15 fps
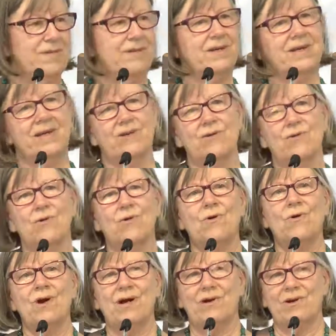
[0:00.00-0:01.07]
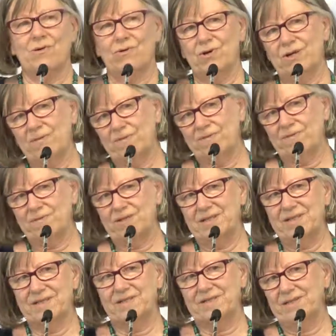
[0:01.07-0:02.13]
ignore or
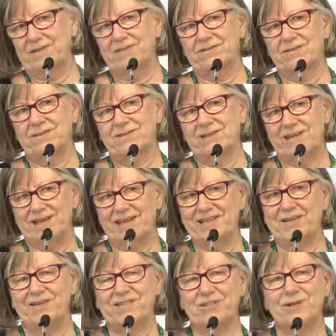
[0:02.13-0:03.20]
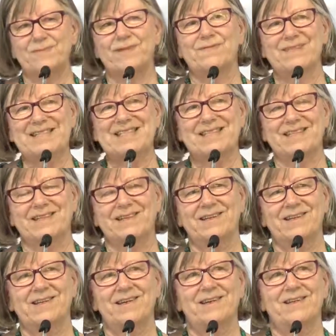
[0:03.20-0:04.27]
don't, in terms of listening,
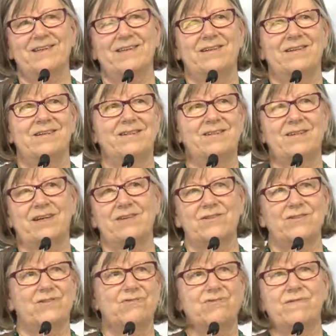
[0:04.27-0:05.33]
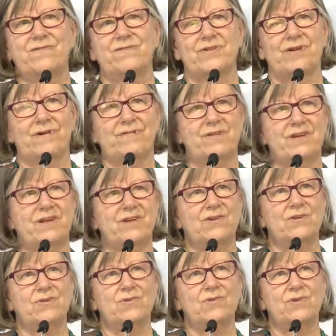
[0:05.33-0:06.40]
don't drift off and
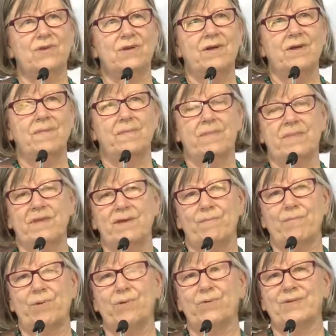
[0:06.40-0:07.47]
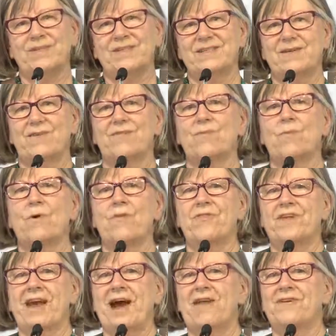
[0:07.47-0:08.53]
ignore the importance of what
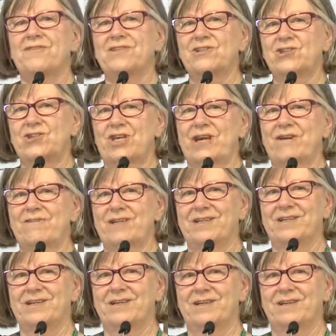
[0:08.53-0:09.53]
the other is sharing,